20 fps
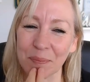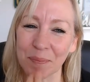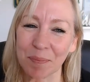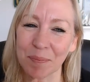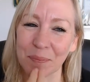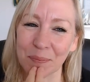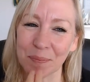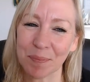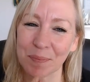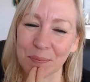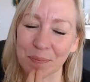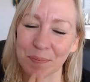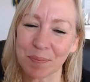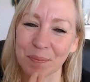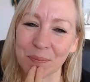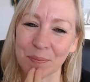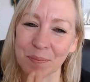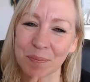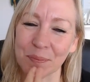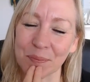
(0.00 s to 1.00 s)

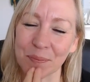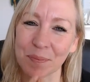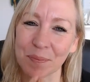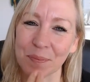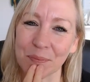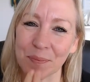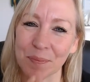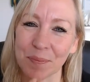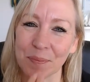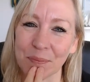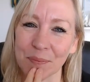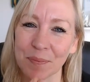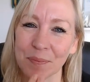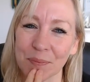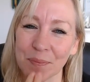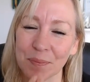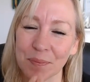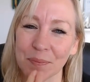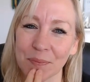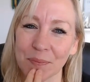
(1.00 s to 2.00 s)

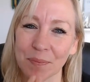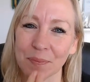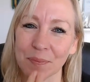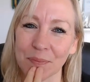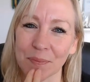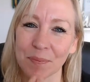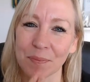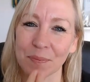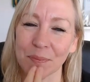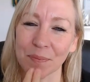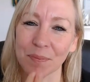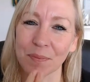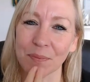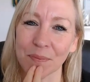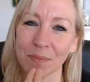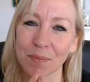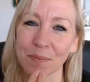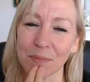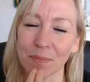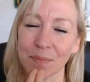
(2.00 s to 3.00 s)
[no speech]